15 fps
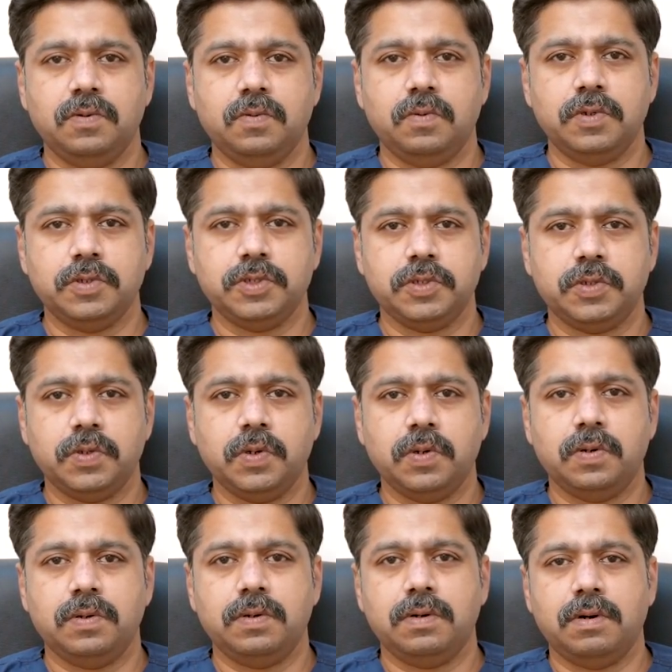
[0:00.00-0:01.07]
One should
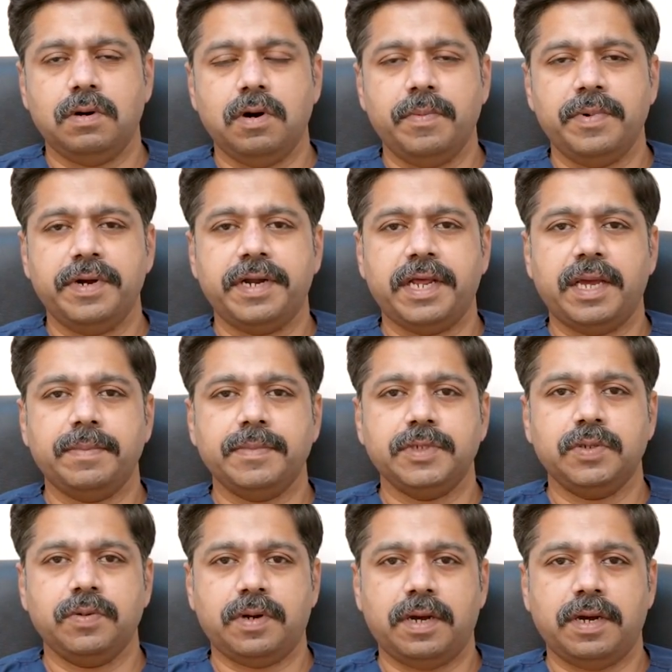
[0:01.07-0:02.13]
know how many
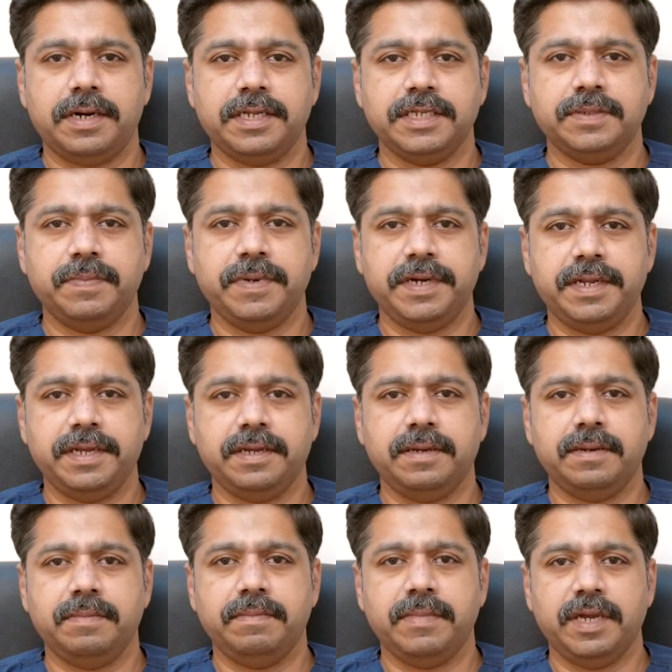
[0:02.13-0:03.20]
times your heart is beating
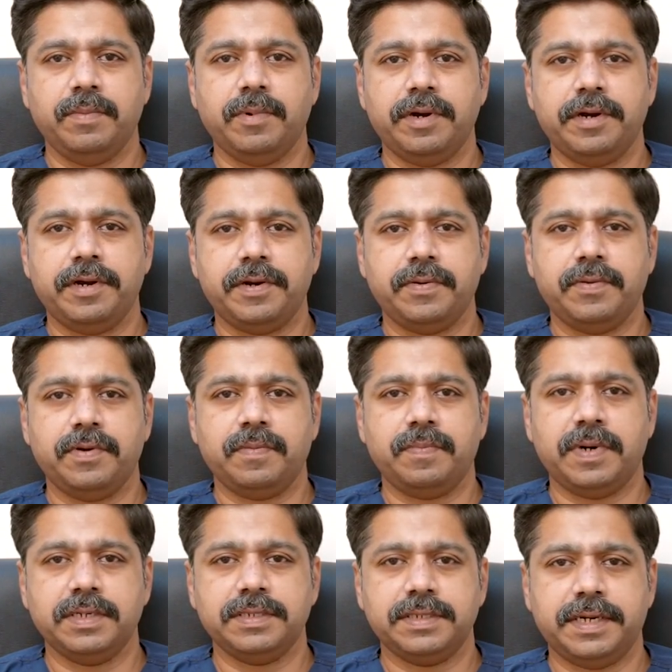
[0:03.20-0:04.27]
by monitoring your
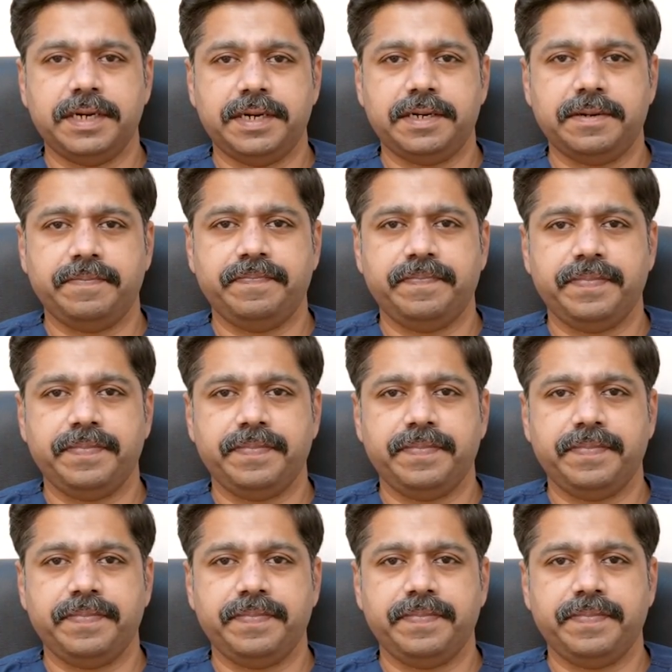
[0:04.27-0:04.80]
pulse rate.